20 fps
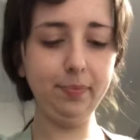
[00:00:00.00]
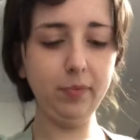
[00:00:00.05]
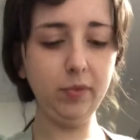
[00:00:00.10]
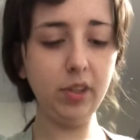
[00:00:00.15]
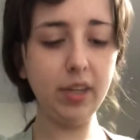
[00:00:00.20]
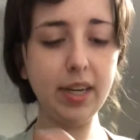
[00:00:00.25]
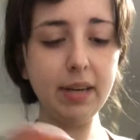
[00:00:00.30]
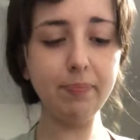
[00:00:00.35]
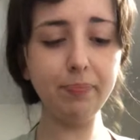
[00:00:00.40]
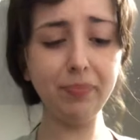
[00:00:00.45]

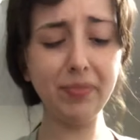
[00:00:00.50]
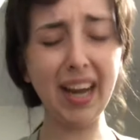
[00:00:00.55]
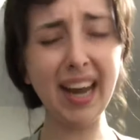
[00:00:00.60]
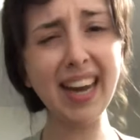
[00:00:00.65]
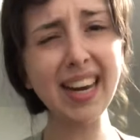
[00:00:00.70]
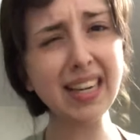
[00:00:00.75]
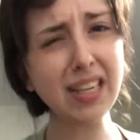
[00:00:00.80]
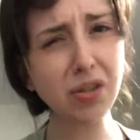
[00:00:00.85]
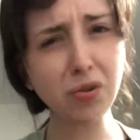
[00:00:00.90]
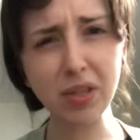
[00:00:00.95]
Okay, I
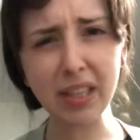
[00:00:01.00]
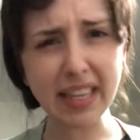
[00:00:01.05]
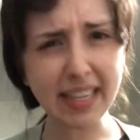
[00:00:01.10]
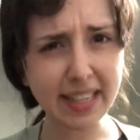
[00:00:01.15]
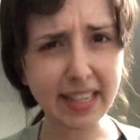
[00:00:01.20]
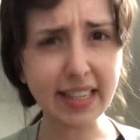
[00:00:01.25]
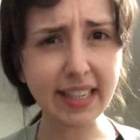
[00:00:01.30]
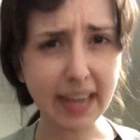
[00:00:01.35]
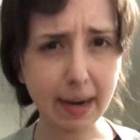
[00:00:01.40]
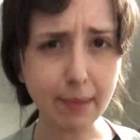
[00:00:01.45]
had to do it like
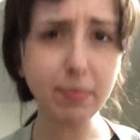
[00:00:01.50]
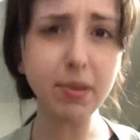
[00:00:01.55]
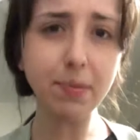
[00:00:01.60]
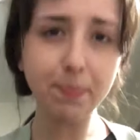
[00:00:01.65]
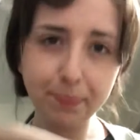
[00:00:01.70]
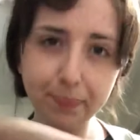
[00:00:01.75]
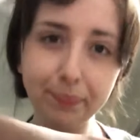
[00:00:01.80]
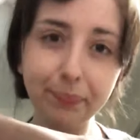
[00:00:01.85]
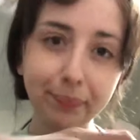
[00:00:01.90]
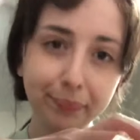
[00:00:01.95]
6 times.
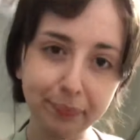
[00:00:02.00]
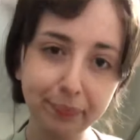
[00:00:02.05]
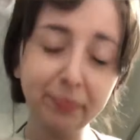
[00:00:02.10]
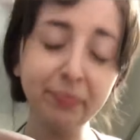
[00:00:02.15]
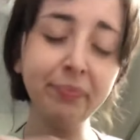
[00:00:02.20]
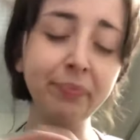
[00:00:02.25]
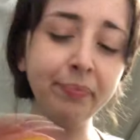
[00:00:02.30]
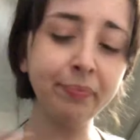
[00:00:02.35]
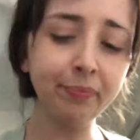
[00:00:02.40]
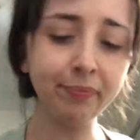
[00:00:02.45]

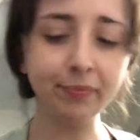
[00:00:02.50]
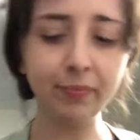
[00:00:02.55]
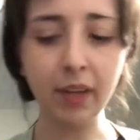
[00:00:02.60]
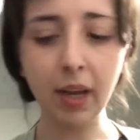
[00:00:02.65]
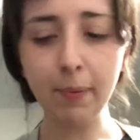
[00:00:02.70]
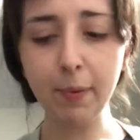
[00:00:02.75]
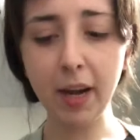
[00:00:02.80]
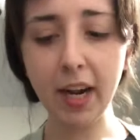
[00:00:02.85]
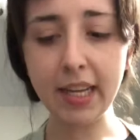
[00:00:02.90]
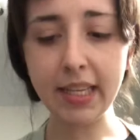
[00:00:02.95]

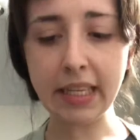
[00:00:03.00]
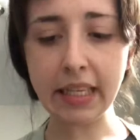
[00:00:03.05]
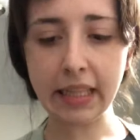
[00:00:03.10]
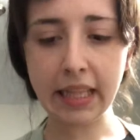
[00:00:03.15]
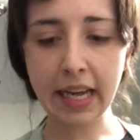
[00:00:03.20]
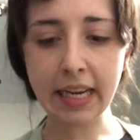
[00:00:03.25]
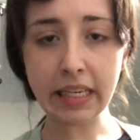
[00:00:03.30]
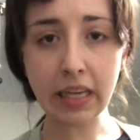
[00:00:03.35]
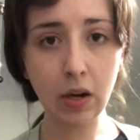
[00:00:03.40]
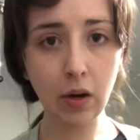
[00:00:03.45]
I'm gonna set
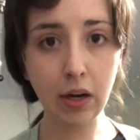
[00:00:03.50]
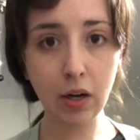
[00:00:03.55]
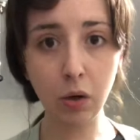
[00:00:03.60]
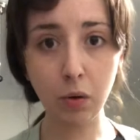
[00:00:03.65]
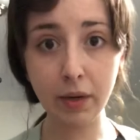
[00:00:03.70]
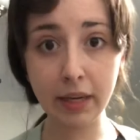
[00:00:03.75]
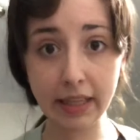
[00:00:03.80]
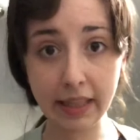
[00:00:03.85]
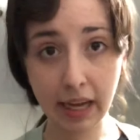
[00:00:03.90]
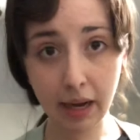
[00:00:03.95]
that down. I
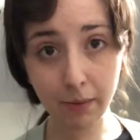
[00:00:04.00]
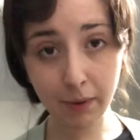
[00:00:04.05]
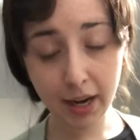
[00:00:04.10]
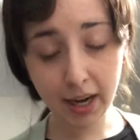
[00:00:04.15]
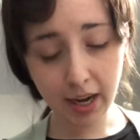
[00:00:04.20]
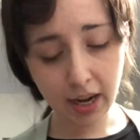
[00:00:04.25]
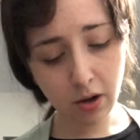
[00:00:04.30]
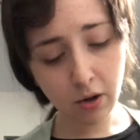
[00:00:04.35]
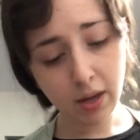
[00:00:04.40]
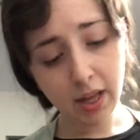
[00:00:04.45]
don't need that
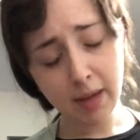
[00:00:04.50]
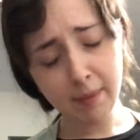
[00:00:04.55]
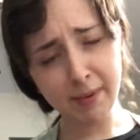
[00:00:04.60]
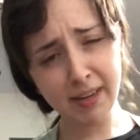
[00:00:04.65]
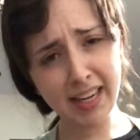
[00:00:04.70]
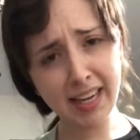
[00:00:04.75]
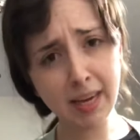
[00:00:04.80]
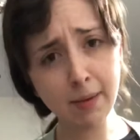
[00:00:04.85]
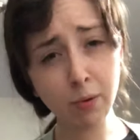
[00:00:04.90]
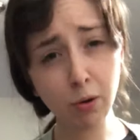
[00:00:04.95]
right now. I'm
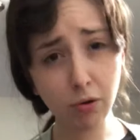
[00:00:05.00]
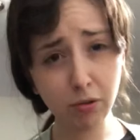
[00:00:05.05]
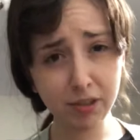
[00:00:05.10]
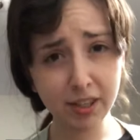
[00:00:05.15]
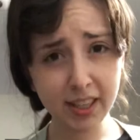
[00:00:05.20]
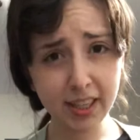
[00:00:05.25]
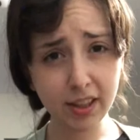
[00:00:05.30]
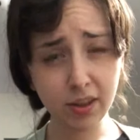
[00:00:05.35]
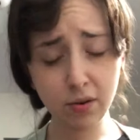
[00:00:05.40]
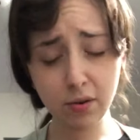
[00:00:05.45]
gonna keep
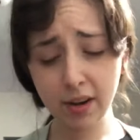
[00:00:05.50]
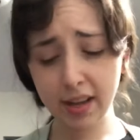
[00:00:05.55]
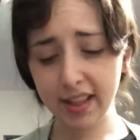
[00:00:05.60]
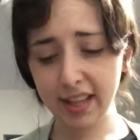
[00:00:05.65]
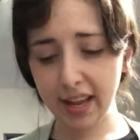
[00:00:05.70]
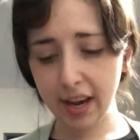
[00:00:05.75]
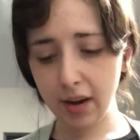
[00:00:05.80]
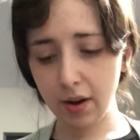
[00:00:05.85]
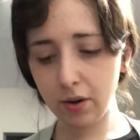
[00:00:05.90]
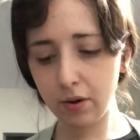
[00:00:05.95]
holding it though, and
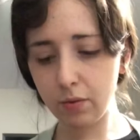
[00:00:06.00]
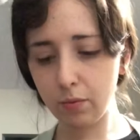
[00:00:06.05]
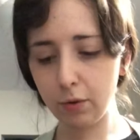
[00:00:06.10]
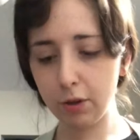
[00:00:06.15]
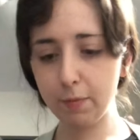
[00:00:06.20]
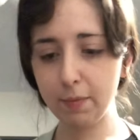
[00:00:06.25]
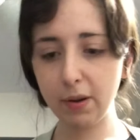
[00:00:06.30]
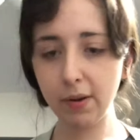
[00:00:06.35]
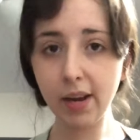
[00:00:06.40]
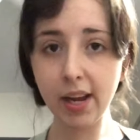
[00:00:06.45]
then
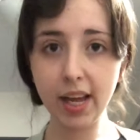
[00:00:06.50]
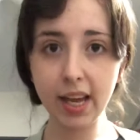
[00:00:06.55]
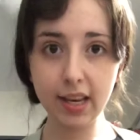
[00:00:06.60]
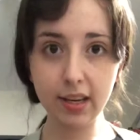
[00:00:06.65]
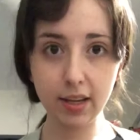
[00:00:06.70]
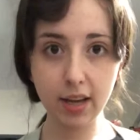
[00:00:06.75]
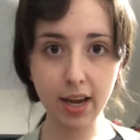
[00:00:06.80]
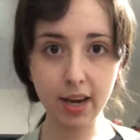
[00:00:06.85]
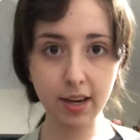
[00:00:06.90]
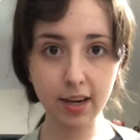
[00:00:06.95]
with my right hand
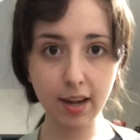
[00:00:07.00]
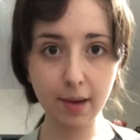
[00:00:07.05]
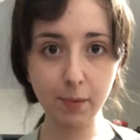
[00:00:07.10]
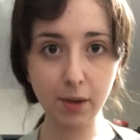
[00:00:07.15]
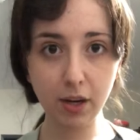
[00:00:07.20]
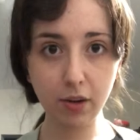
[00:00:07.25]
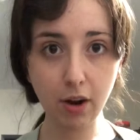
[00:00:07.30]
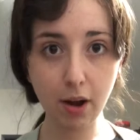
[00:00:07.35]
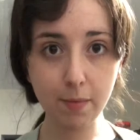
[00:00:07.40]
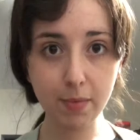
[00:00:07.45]
again, I'm
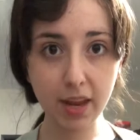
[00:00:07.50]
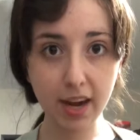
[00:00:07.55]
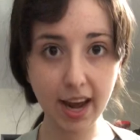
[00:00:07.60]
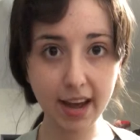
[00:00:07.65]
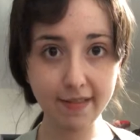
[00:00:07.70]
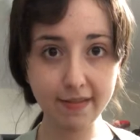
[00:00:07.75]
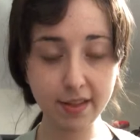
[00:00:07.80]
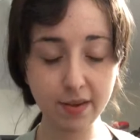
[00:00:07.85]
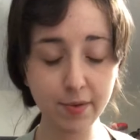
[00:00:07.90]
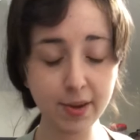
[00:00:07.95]
gonna grab the
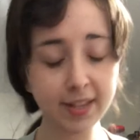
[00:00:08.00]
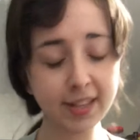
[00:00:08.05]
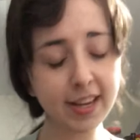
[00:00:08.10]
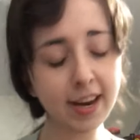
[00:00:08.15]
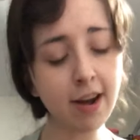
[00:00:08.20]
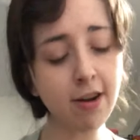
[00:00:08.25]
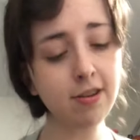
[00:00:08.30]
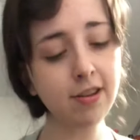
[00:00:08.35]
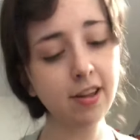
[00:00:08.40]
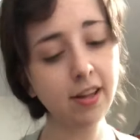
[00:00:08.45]
knife that we set
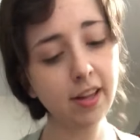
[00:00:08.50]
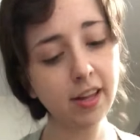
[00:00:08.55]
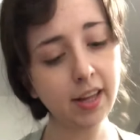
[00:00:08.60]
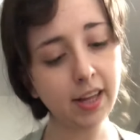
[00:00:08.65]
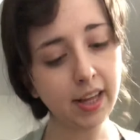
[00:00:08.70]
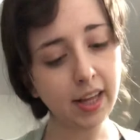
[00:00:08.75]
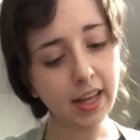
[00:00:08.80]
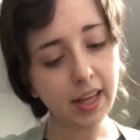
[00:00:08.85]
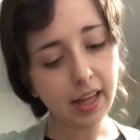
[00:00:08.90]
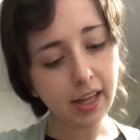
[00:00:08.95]
out,
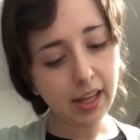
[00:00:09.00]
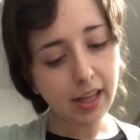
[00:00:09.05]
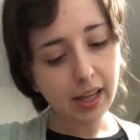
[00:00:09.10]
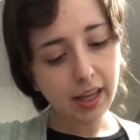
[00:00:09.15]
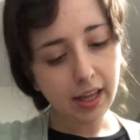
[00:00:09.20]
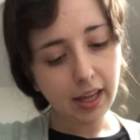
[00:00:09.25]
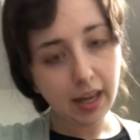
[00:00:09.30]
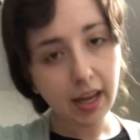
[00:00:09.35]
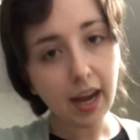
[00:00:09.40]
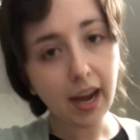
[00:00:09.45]

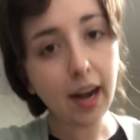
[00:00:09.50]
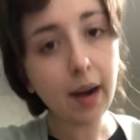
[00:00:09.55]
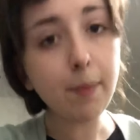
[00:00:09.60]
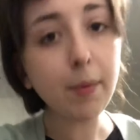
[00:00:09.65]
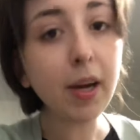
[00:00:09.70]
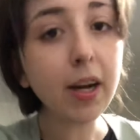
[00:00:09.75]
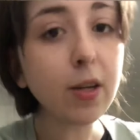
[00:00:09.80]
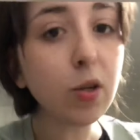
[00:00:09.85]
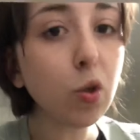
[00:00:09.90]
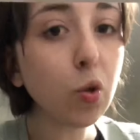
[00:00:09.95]
and
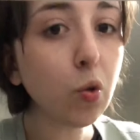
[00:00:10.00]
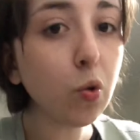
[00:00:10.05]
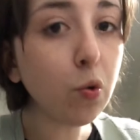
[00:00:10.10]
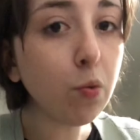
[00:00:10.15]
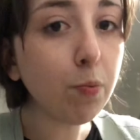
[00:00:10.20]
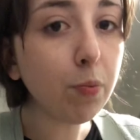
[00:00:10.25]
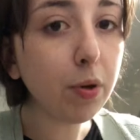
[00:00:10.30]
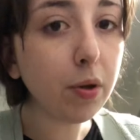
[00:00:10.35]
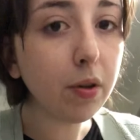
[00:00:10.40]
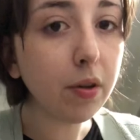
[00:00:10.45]
I'm gonna
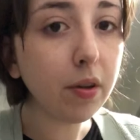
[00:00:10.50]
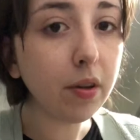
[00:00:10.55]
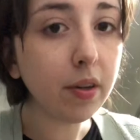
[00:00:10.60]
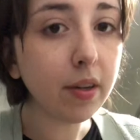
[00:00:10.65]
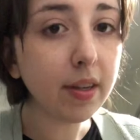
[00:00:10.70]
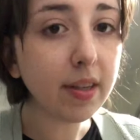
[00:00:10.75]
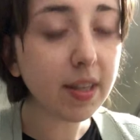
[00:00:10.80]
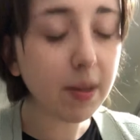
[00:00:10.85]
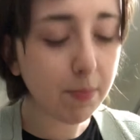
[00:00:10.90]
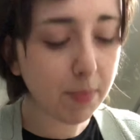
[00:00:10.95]
scoop
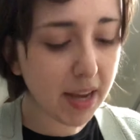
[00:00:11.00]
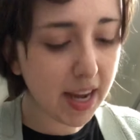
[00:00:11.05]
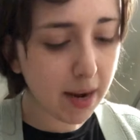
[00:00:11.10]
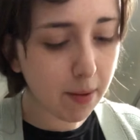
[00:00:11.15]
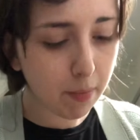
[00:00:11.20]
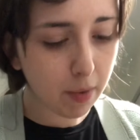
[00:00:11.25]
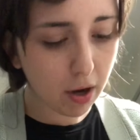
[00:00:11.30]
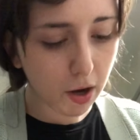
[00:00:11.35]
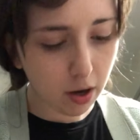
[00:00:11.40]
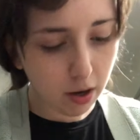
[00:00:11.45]
some
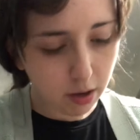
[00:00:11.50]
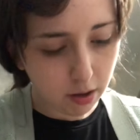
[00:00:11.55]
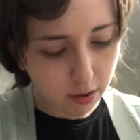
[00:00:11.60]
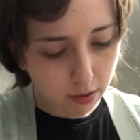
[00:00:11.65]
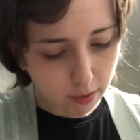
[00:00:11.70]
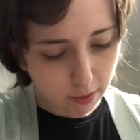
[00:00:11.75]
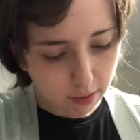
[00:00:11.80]
peanut butter